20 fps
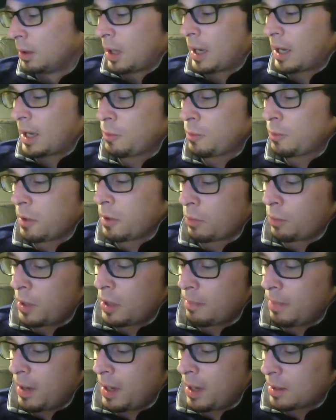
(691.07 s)
guess we could
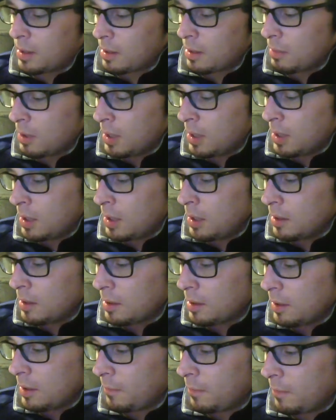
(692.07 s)
read about some of
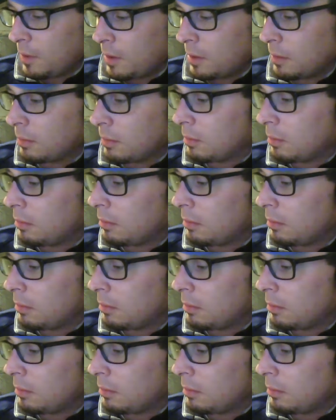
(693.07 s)
these different